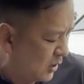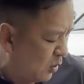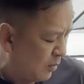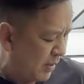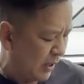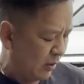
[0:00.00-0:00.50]
it
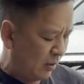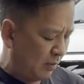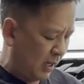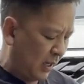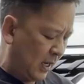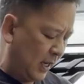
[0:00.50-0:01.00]
don't matter to
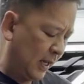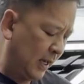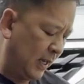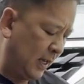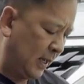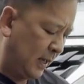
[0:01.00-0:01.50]
me.
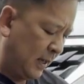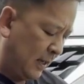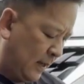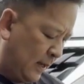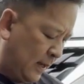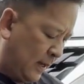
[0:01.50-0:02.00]

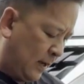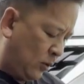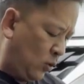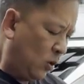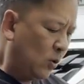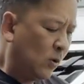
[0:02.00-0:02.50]

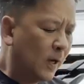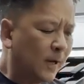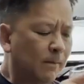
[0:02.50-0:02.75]
Woo!